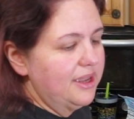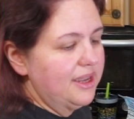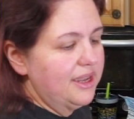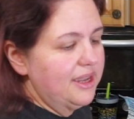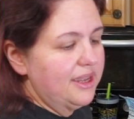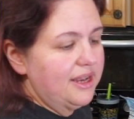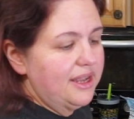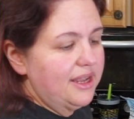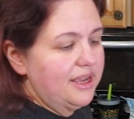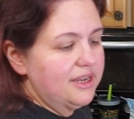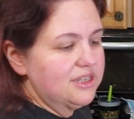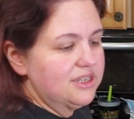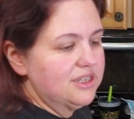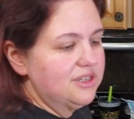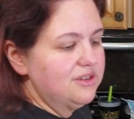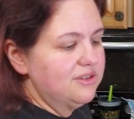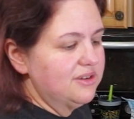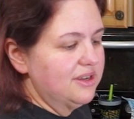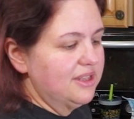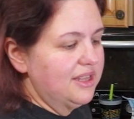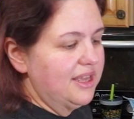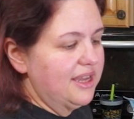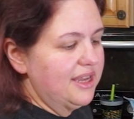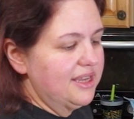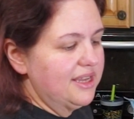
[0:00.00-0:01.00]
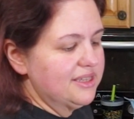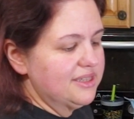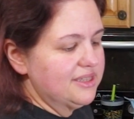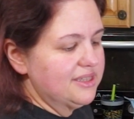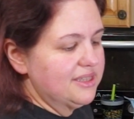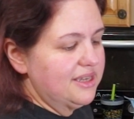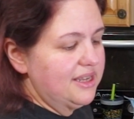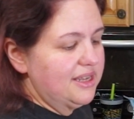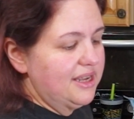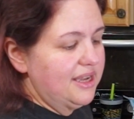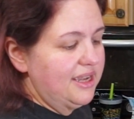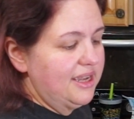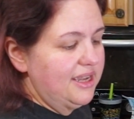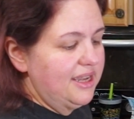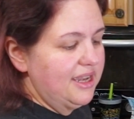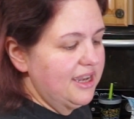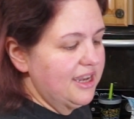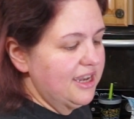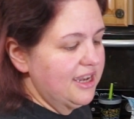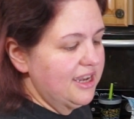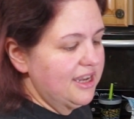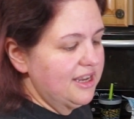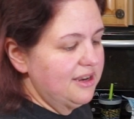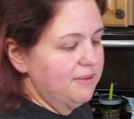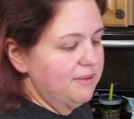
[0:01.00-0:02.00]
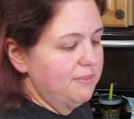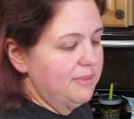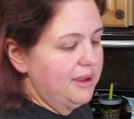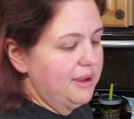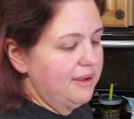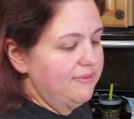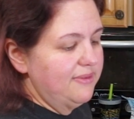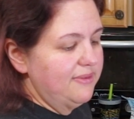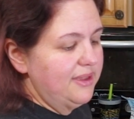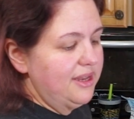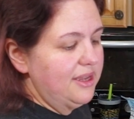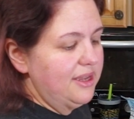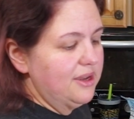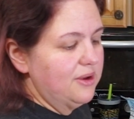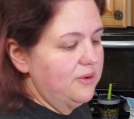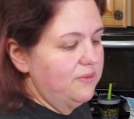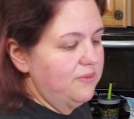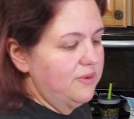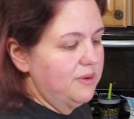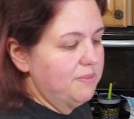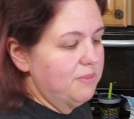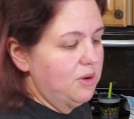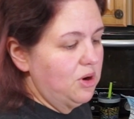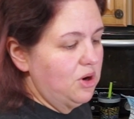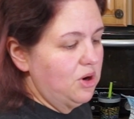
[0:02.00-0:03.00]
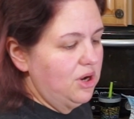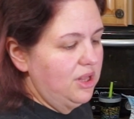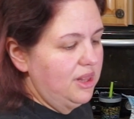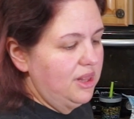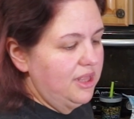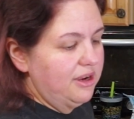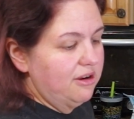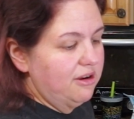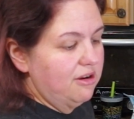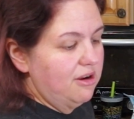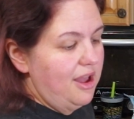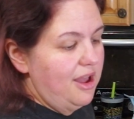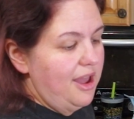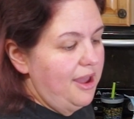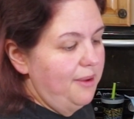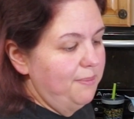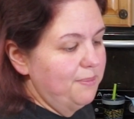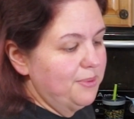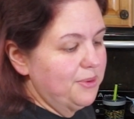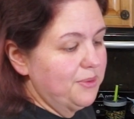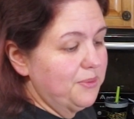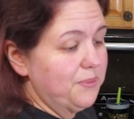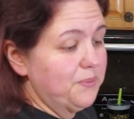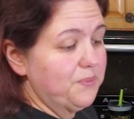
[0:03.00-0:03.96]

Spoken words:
and I just realized that I had my video from earlier up.